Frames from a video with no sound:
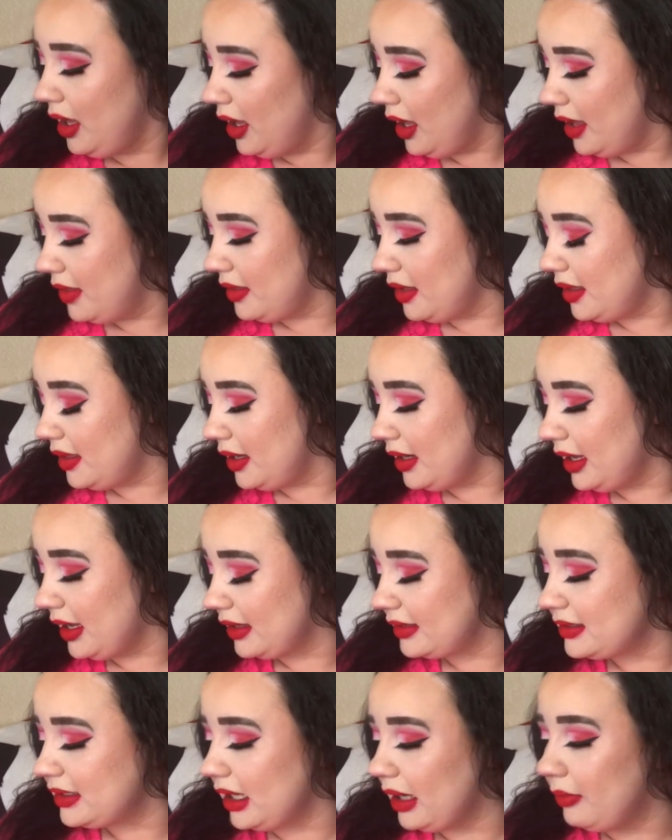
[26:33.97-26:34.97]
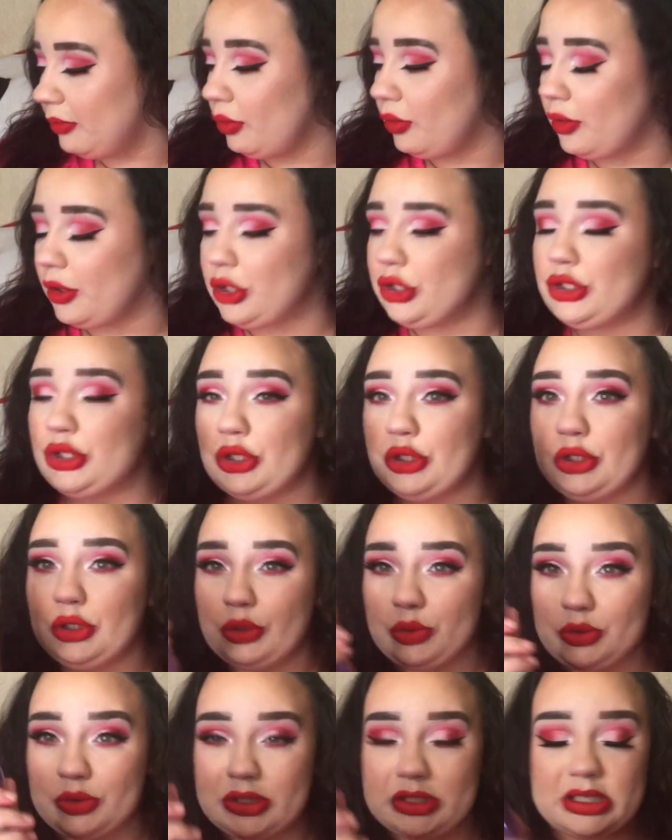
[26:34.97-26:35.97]
And then the next, I'm going to
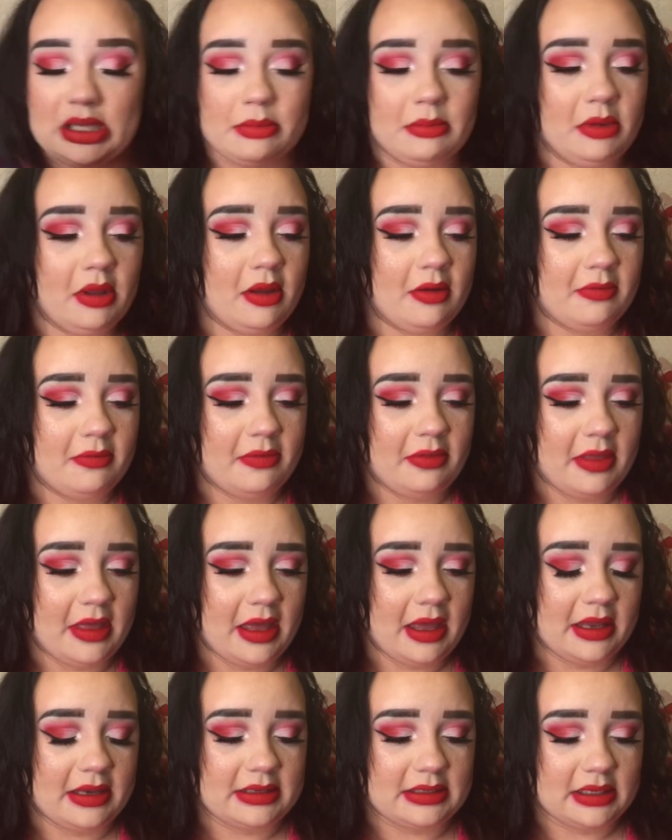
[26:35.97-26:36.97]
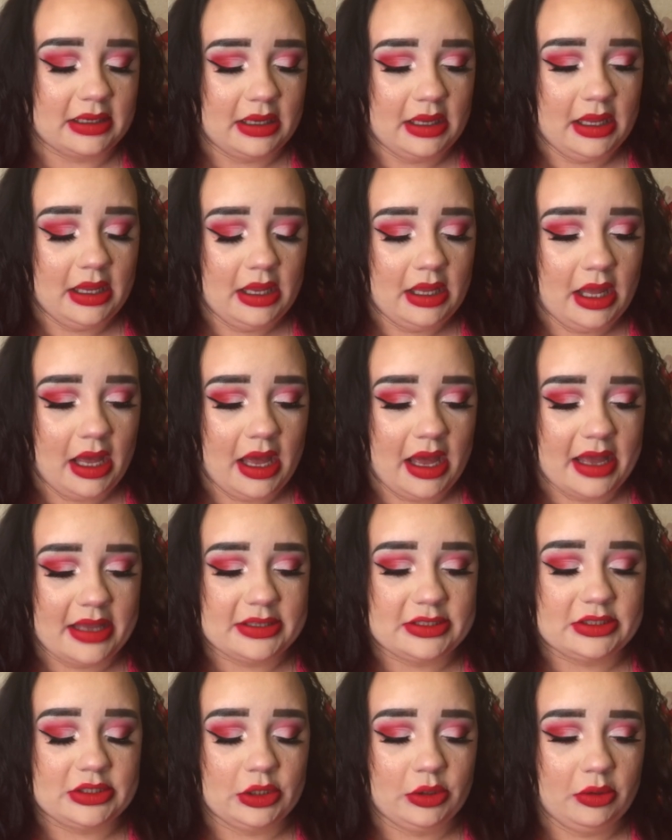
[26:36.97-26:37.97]
use some of that
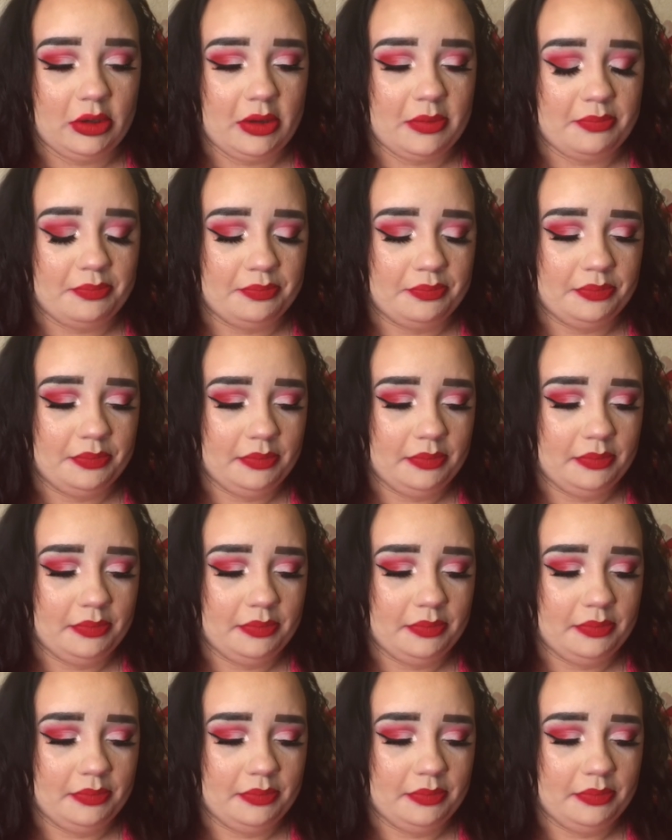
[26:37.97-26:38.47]
serum.